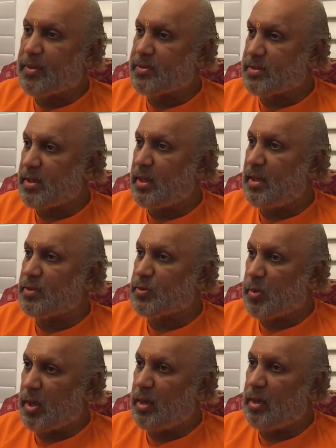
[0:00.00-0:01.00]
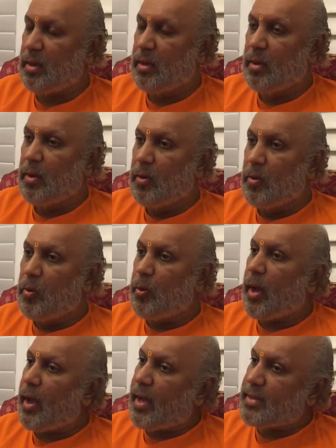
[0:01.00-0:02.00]
person, is one who
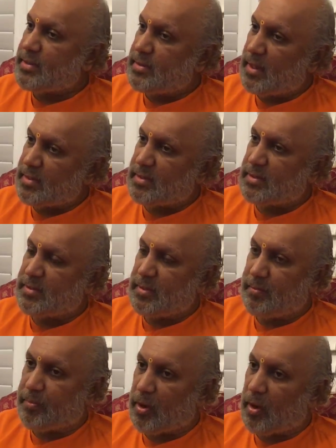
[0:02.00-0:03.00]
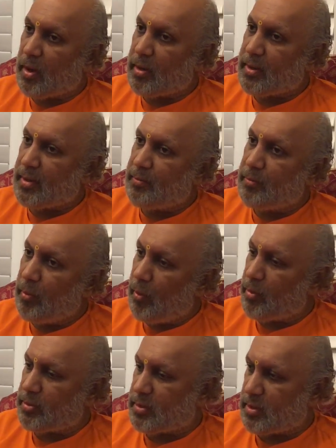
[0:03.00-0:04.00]
has thus brought
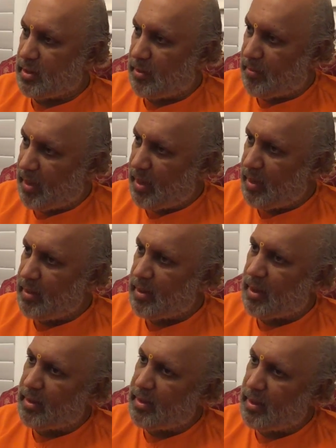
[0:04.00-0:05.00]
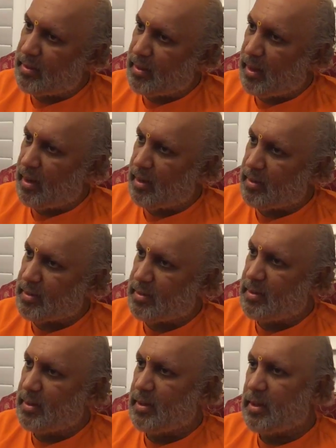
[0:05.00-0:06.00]
both the mind and the intellect
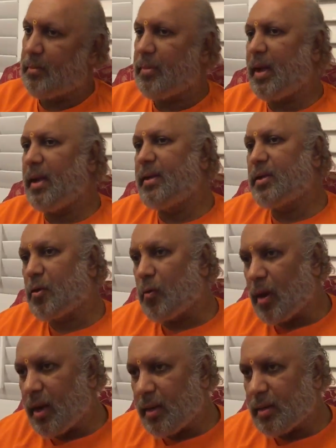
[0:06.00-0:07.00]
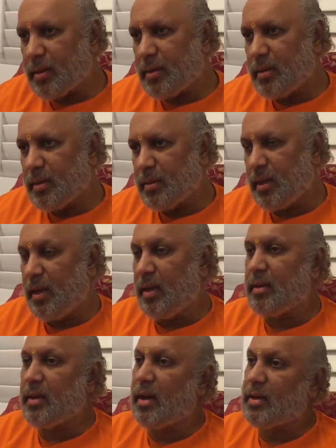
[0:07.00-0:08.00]
The mind quiet, the
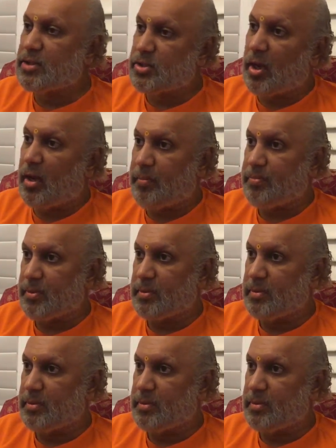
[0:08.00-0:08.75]
intellect sharp.